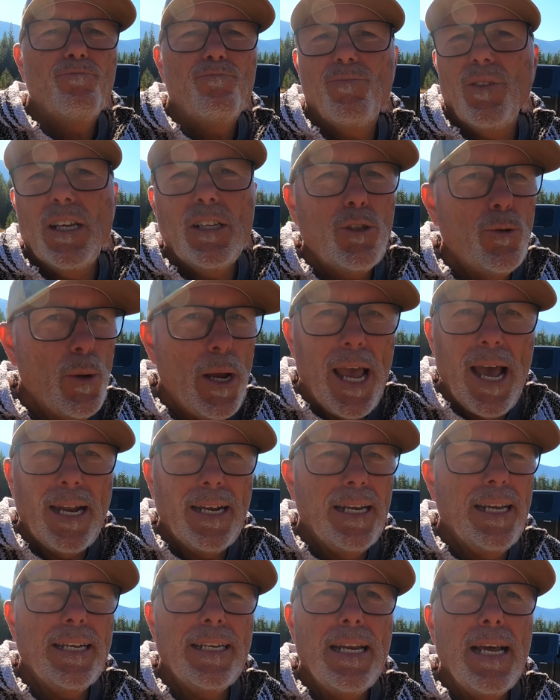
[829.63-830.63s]
things we had
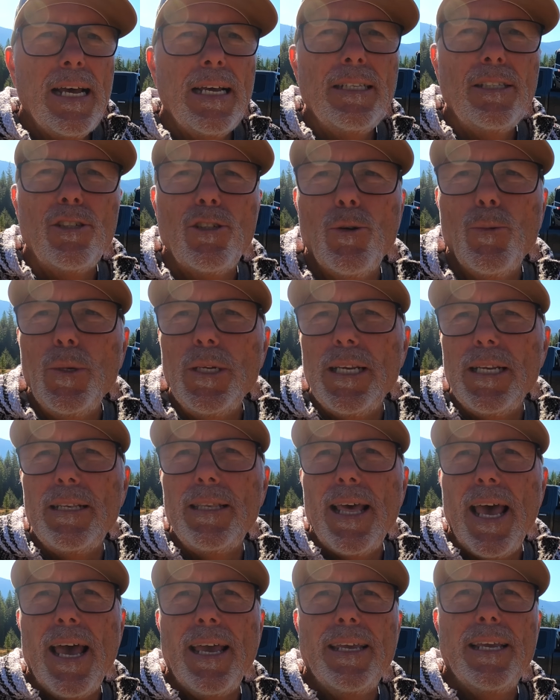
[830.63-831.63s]
to get done. So we
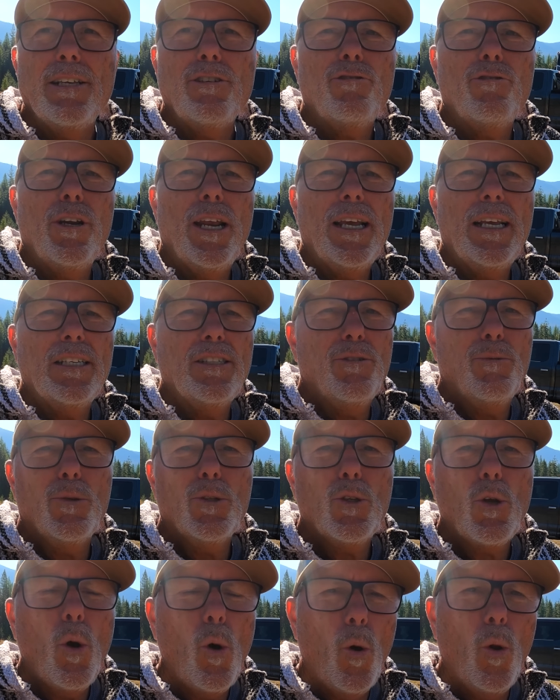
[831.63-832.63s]
did that yesterday because it
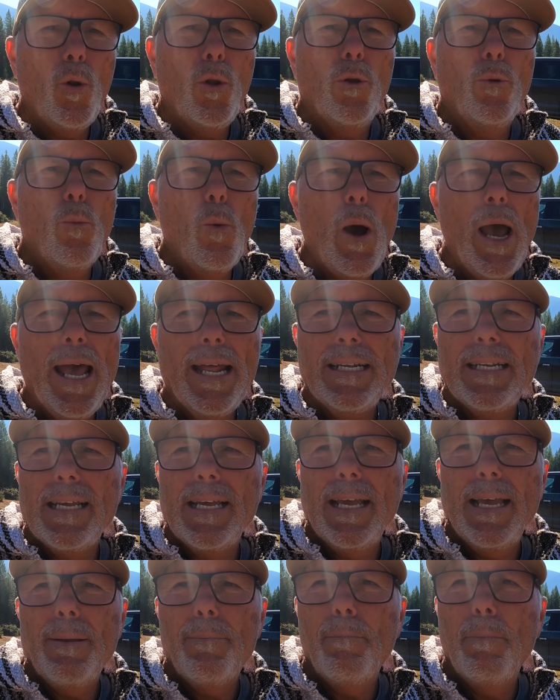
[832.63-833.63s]
was cold and wet.
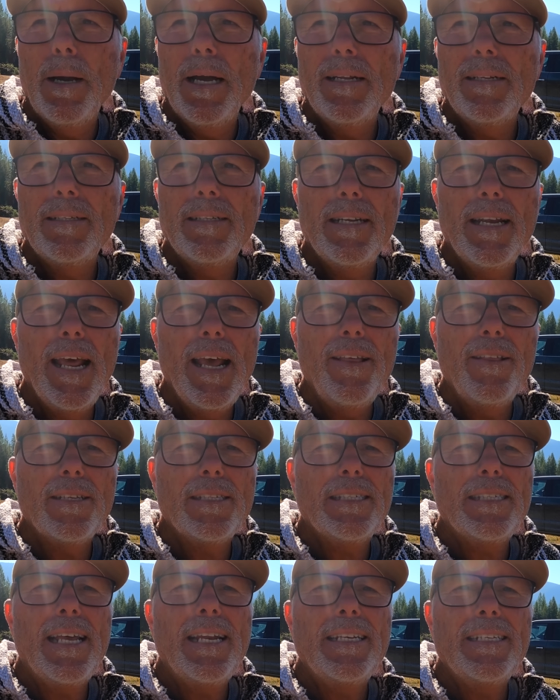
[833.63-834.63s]
But today the
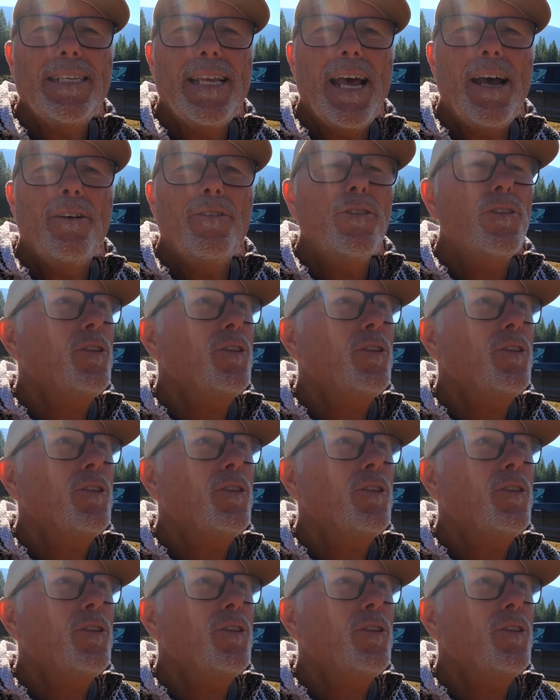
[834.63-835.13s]
sun is out,